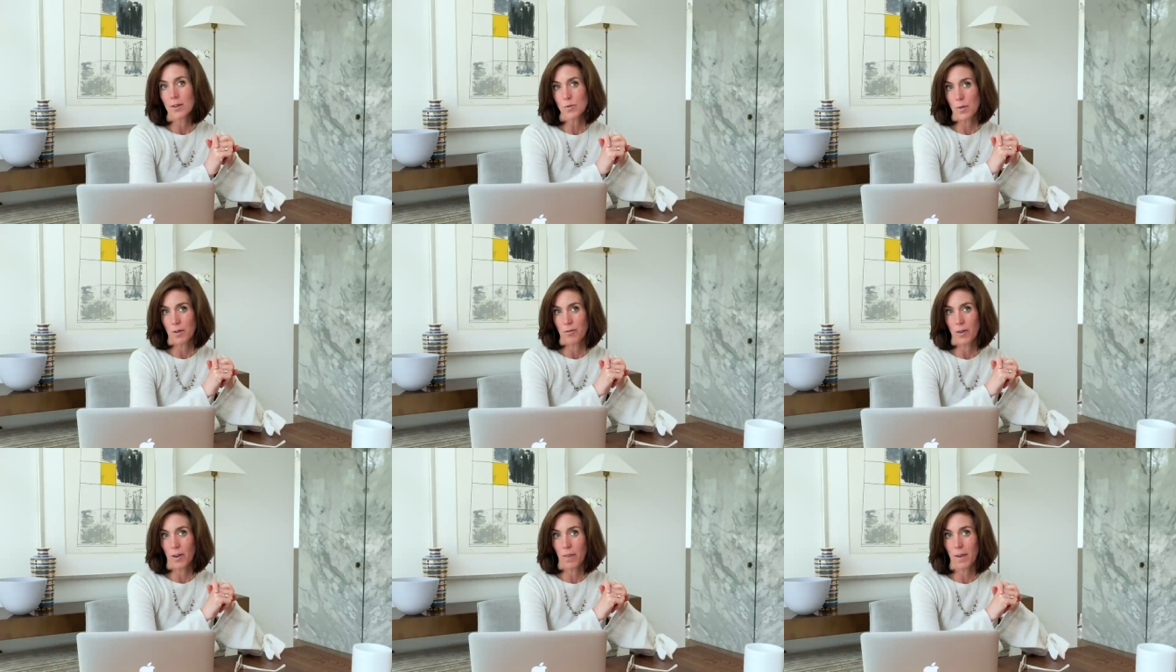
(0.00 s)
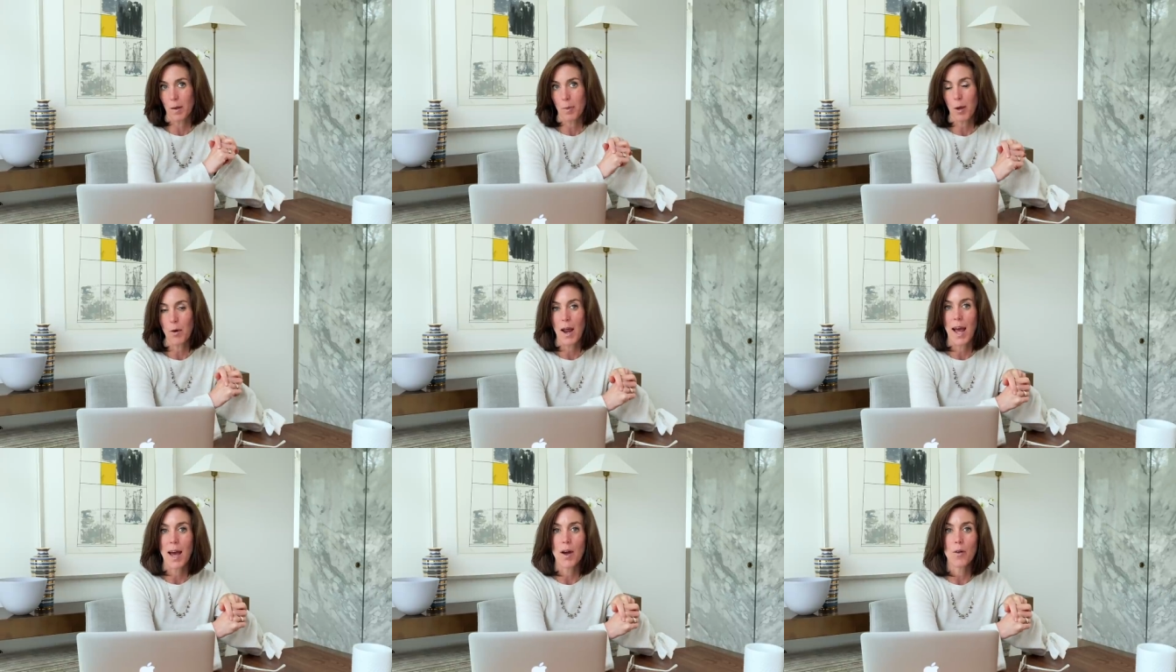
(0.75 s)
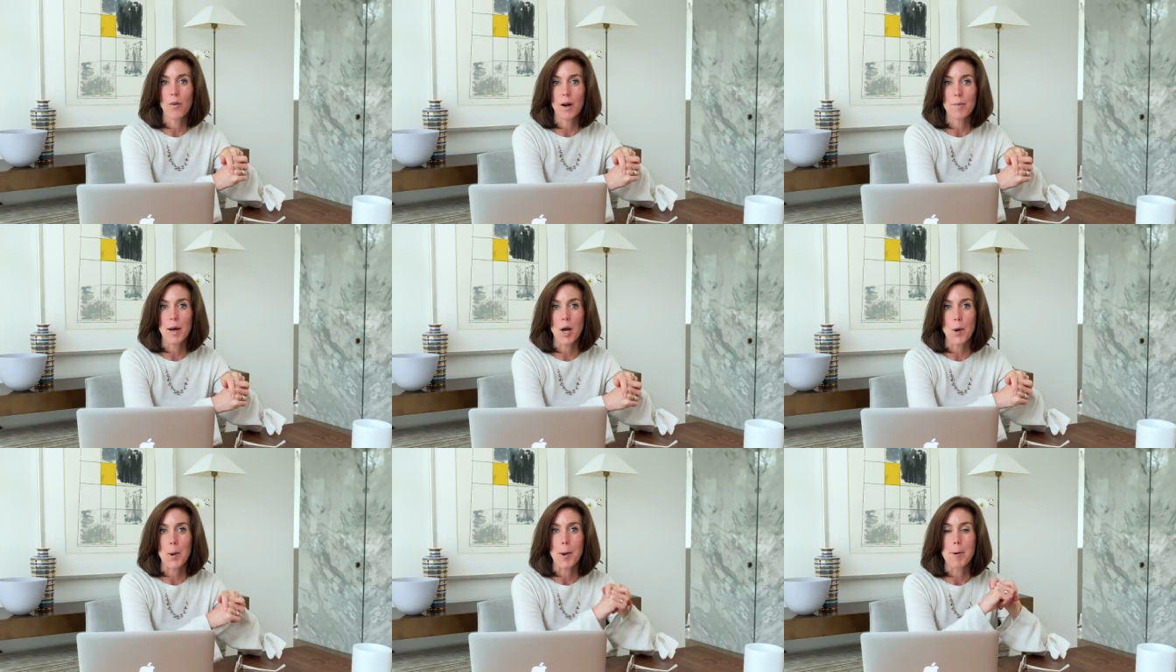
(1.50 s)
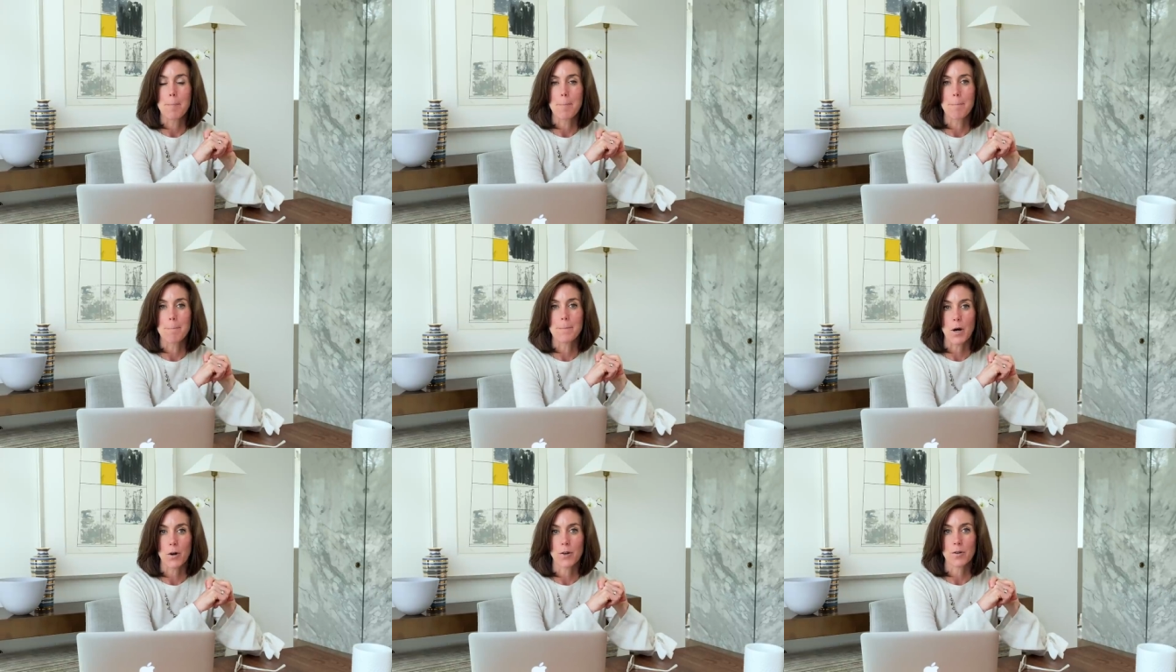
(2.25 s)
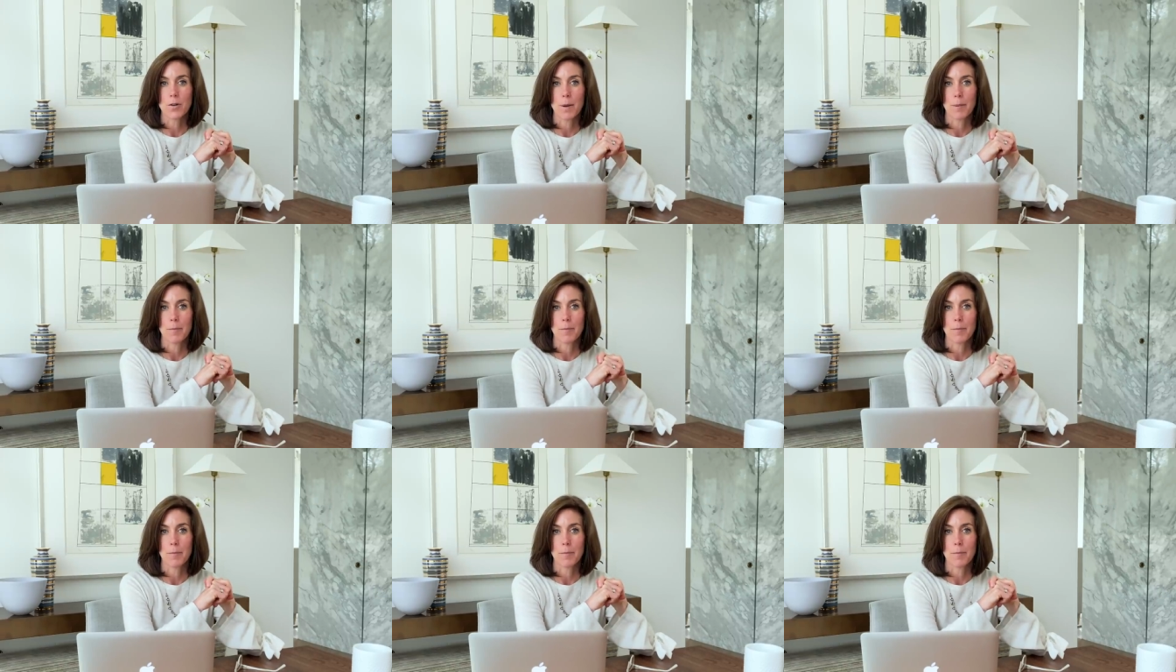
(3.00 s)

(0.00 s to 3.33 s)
here's one for you to think about. How about barn